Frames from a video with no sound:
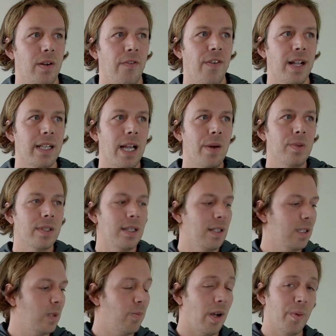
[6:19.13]
In fact, I would say
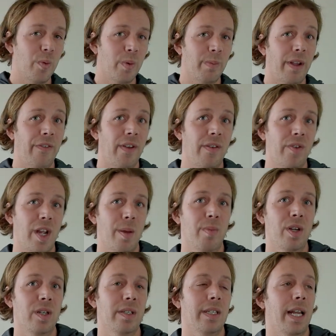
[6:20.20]
this is probably one of my favorite
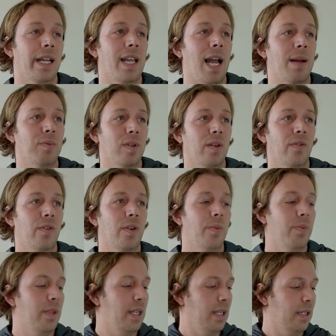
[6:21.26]
images that I captured
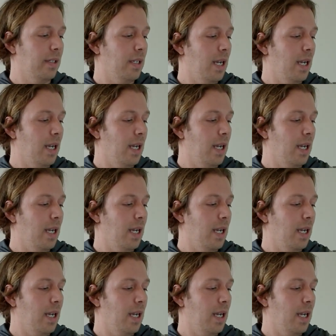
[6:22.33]
from these